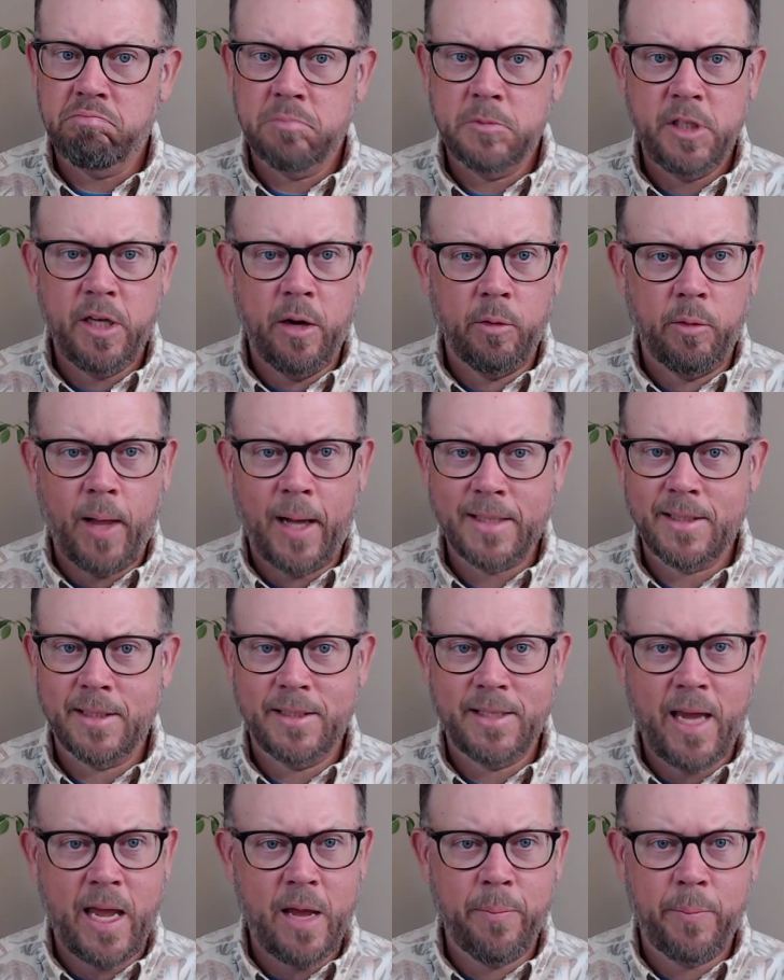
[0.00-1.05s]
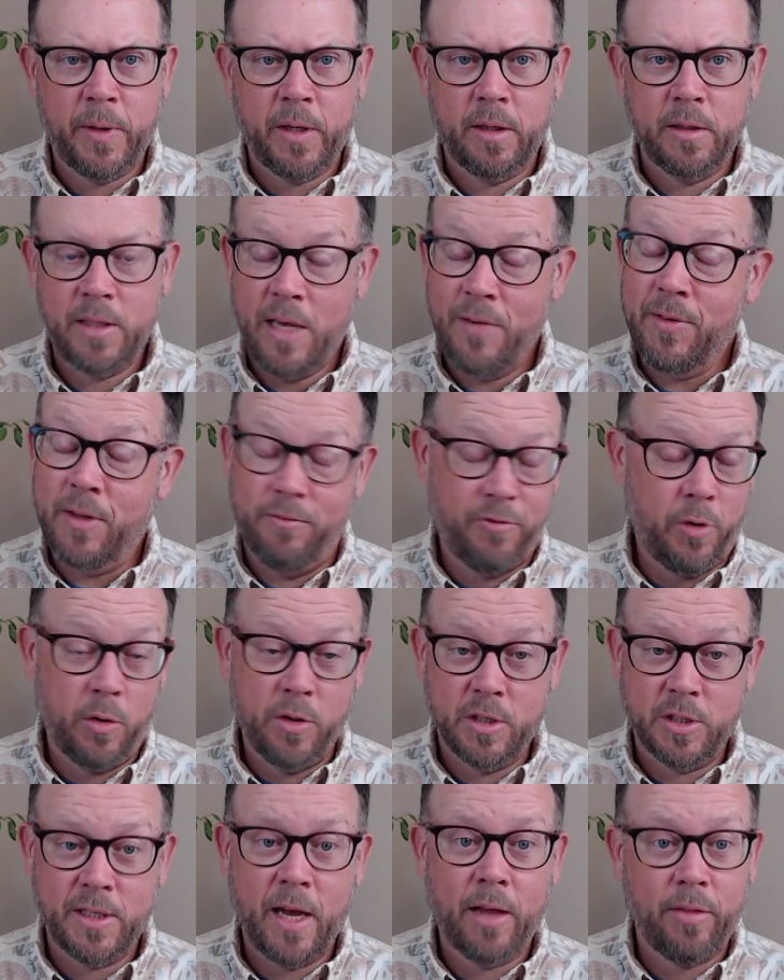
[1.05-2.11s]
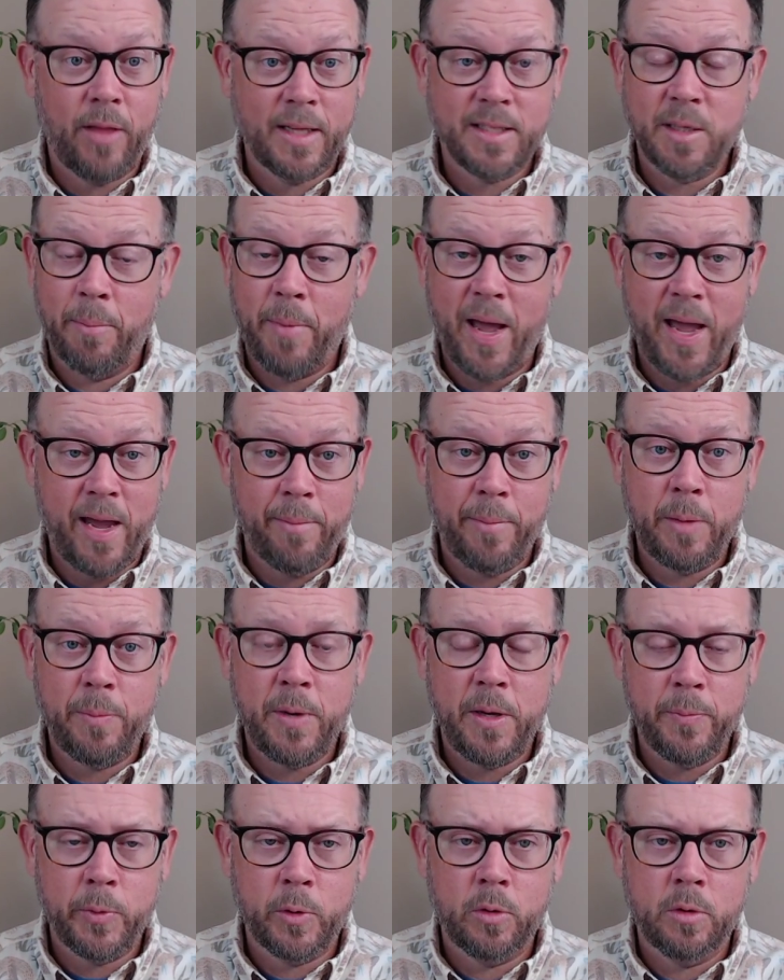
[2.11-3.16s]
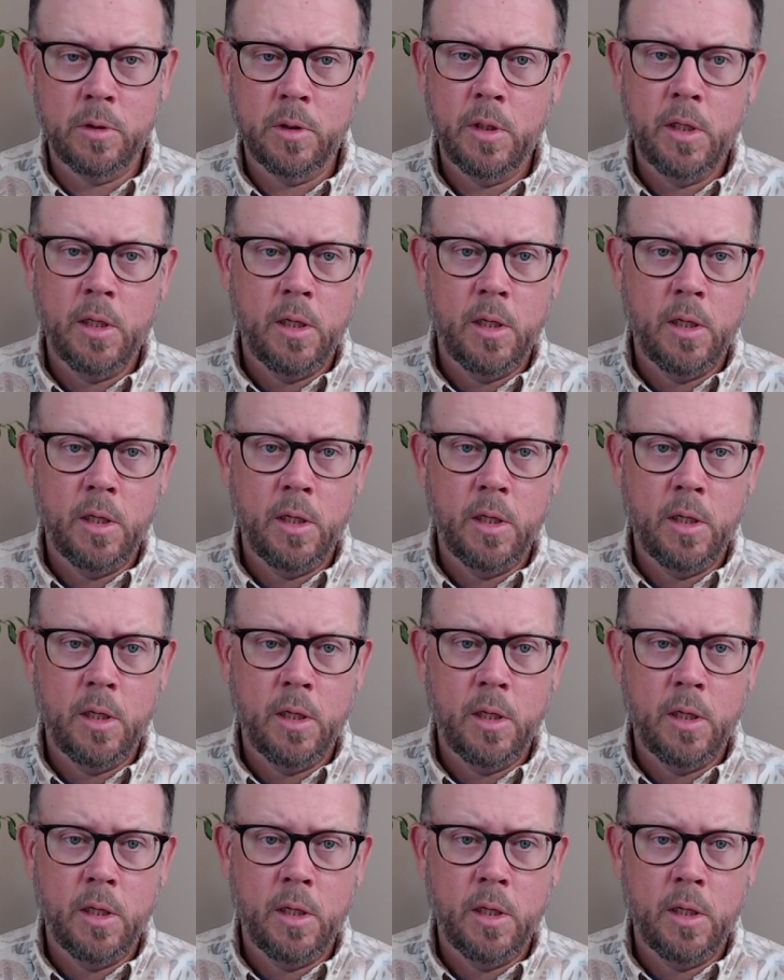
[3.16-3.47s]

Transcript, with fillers: you know, lots of Tampa, even further south, lots of Miami people,